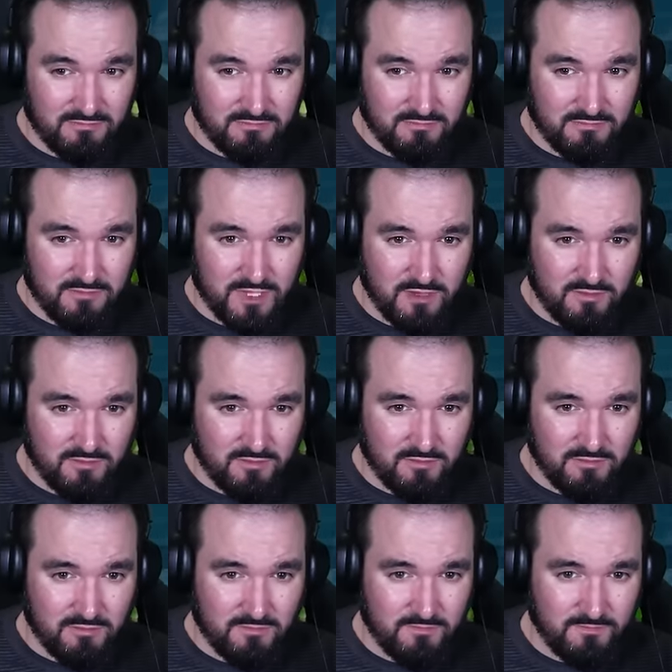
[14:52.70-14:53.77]
No.
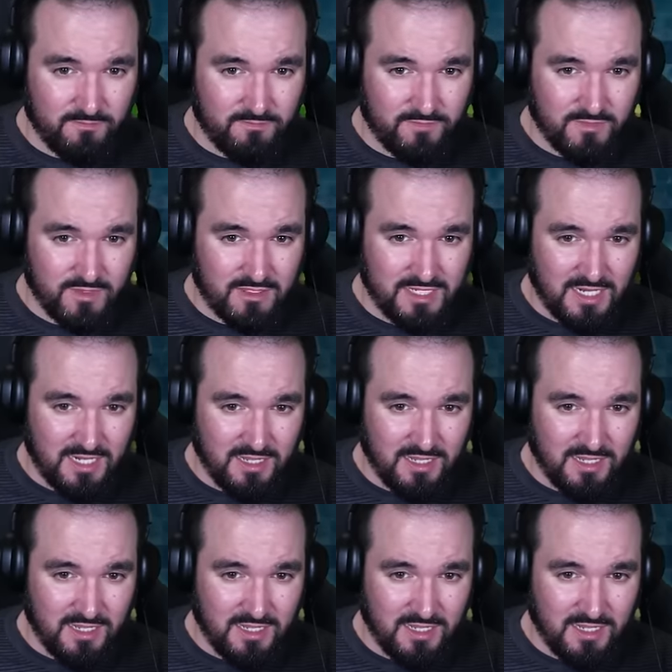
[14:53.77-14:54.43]
Is that